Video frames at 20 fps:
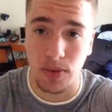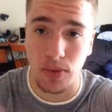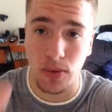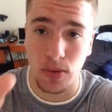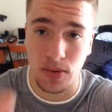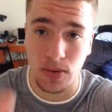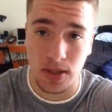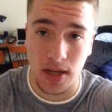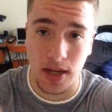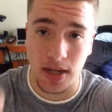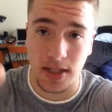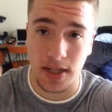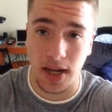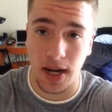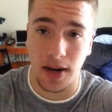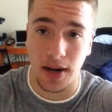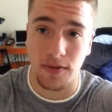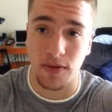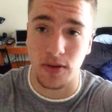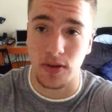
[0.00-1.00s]
rules that I
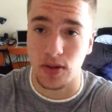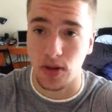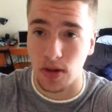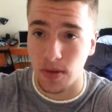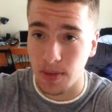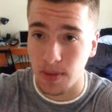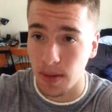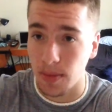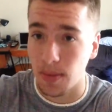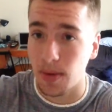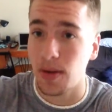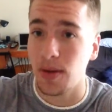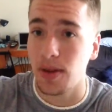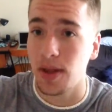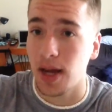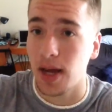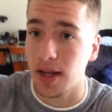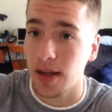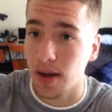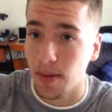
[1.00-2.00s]
say for certain people
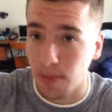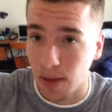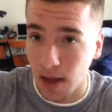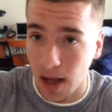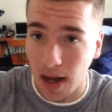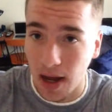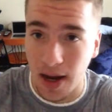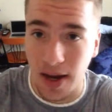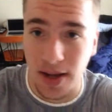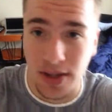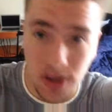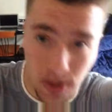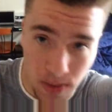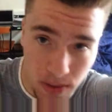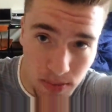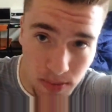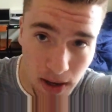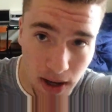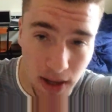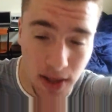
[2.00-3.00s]
that apply and don't
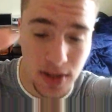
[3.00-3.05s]
apply.